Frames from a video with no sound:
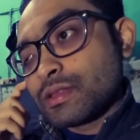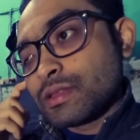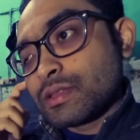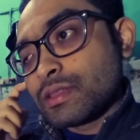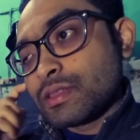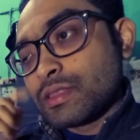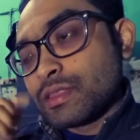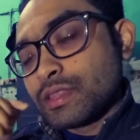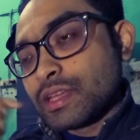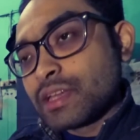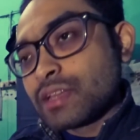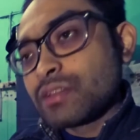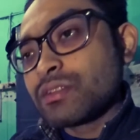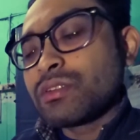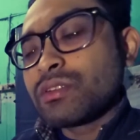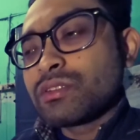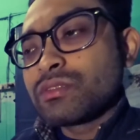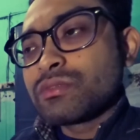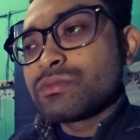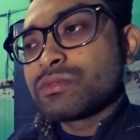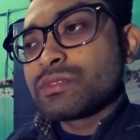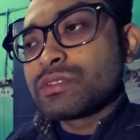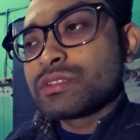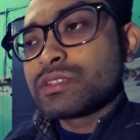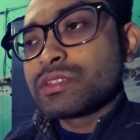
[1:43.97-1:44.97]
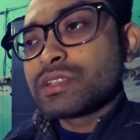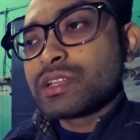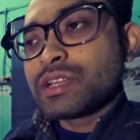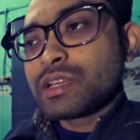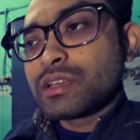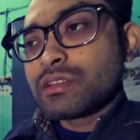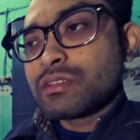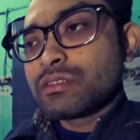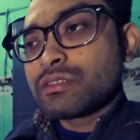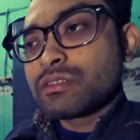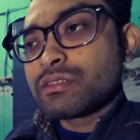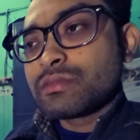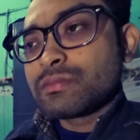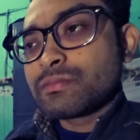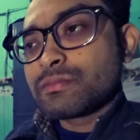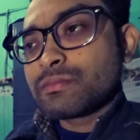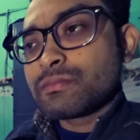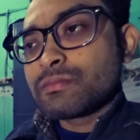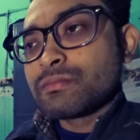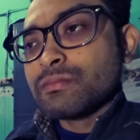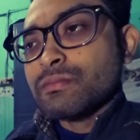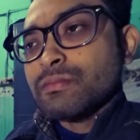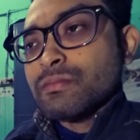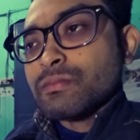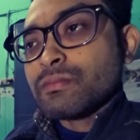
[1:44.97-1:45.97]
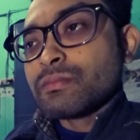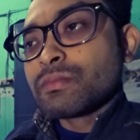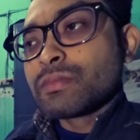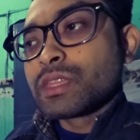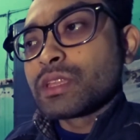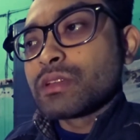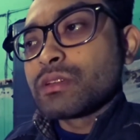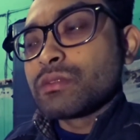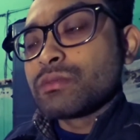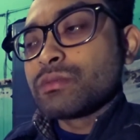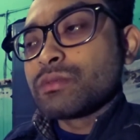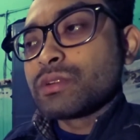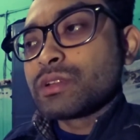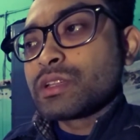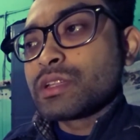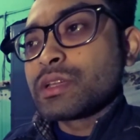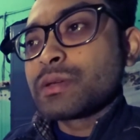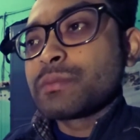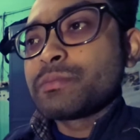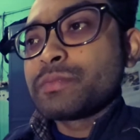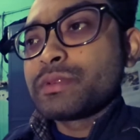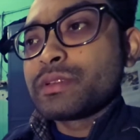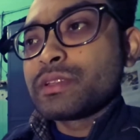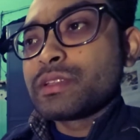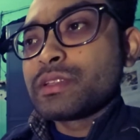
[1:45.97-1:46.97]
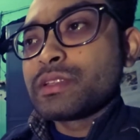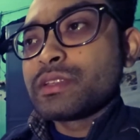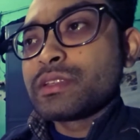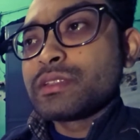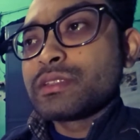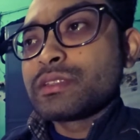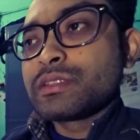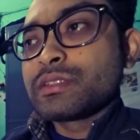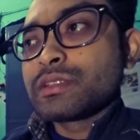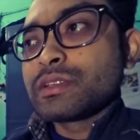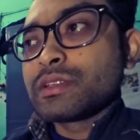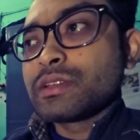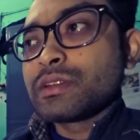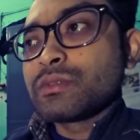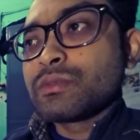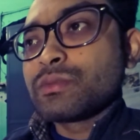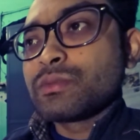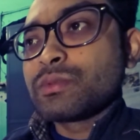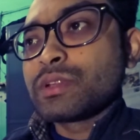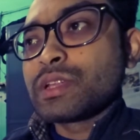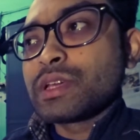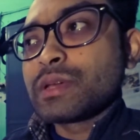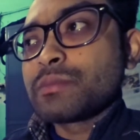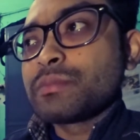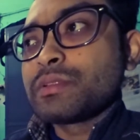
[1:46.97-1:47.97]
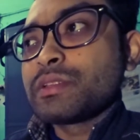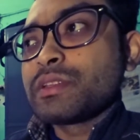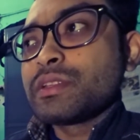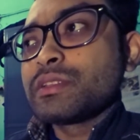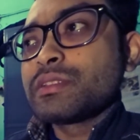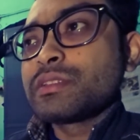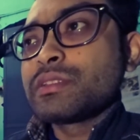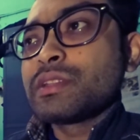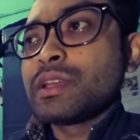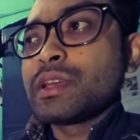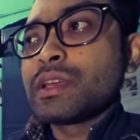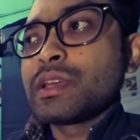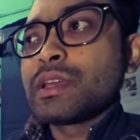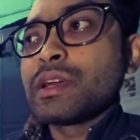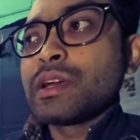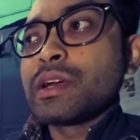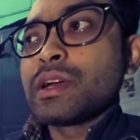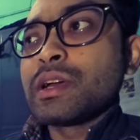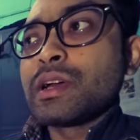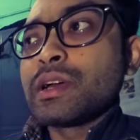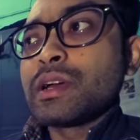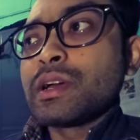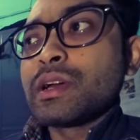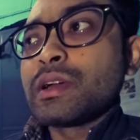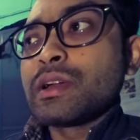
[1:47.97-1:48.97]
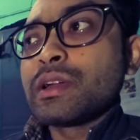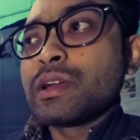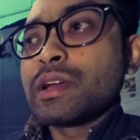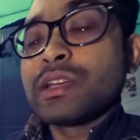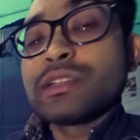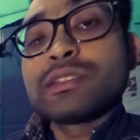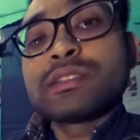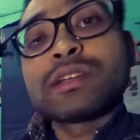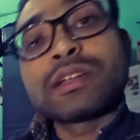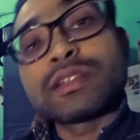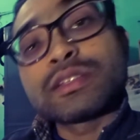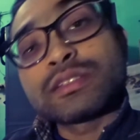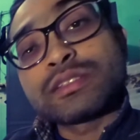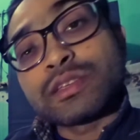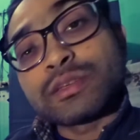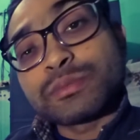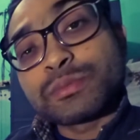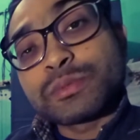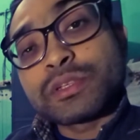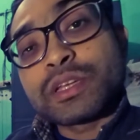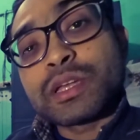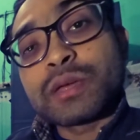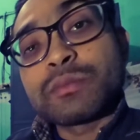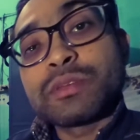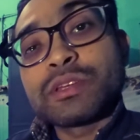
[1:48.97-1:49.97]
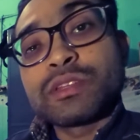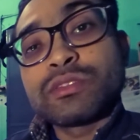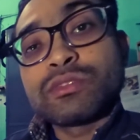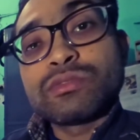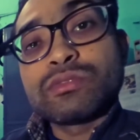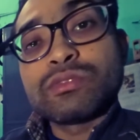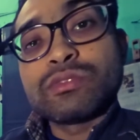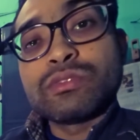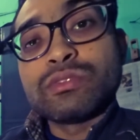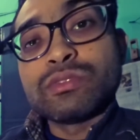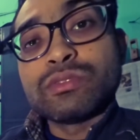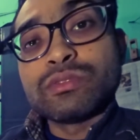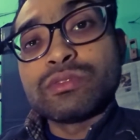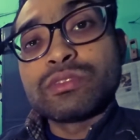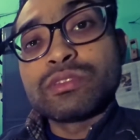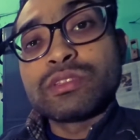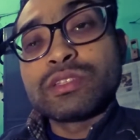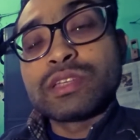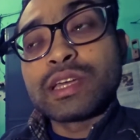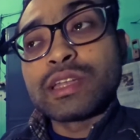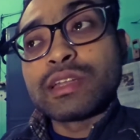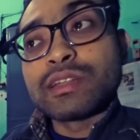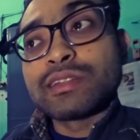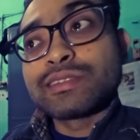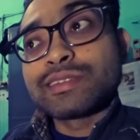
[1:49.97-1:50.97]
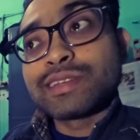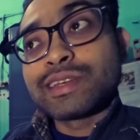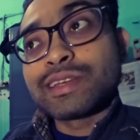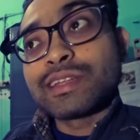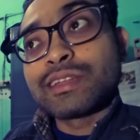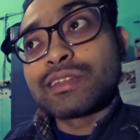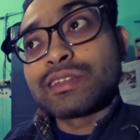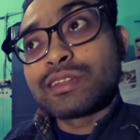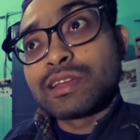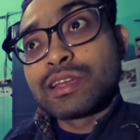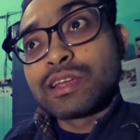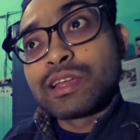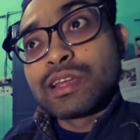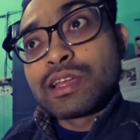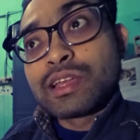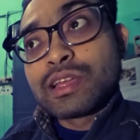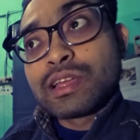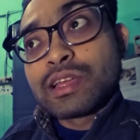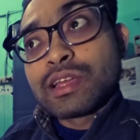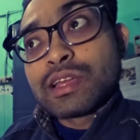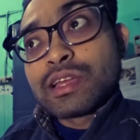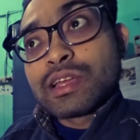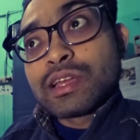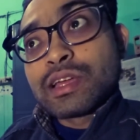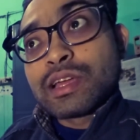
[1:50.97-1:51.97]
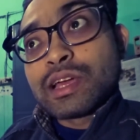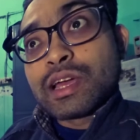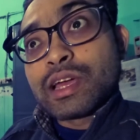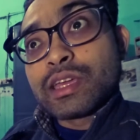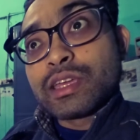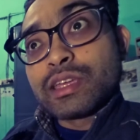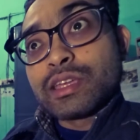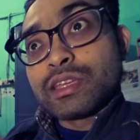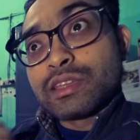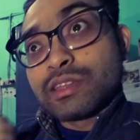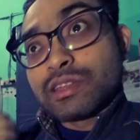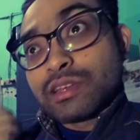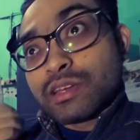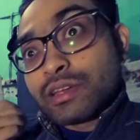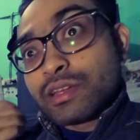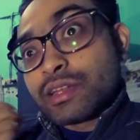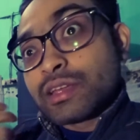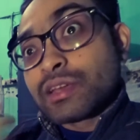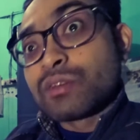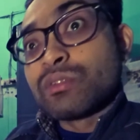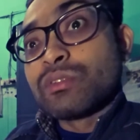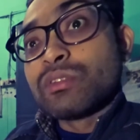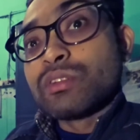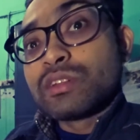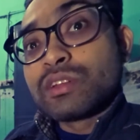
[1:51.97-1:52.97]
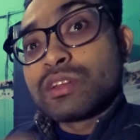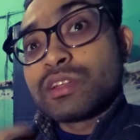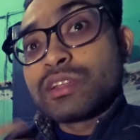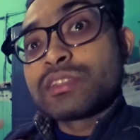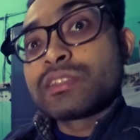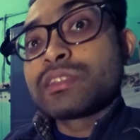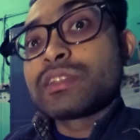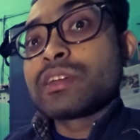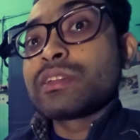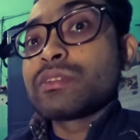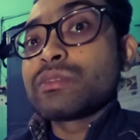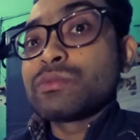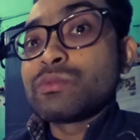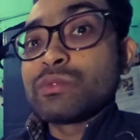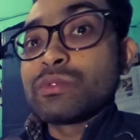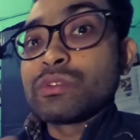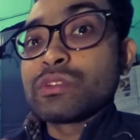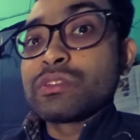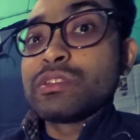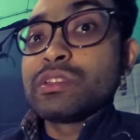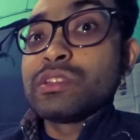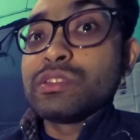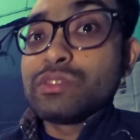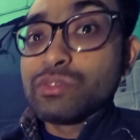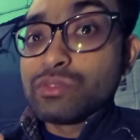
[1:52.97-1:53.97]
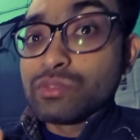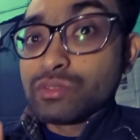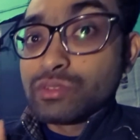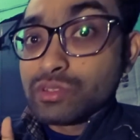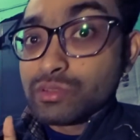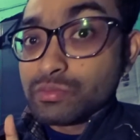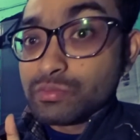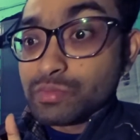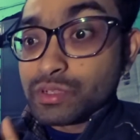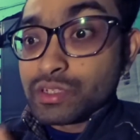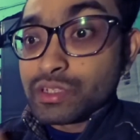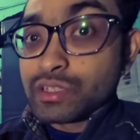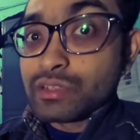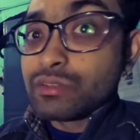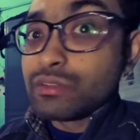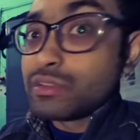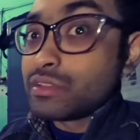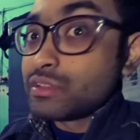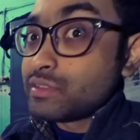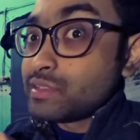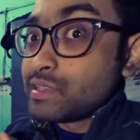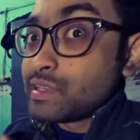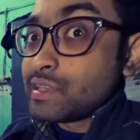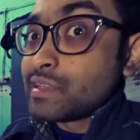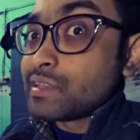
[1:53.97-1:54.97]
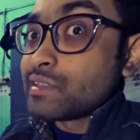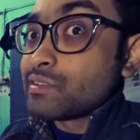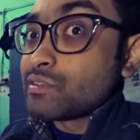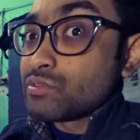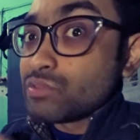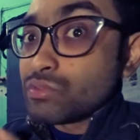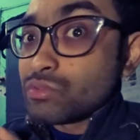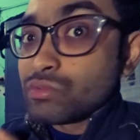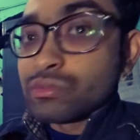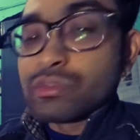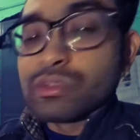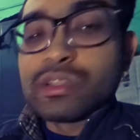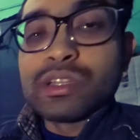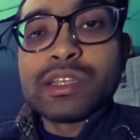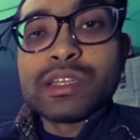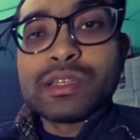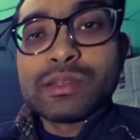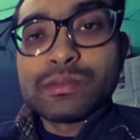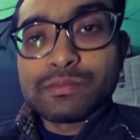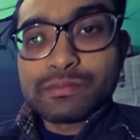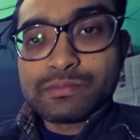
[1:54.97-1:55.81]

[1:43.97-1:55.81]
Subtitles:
then onwards, like, you know, what happened is like I started subscribing to those channels and I regularly started watching those particular channels only.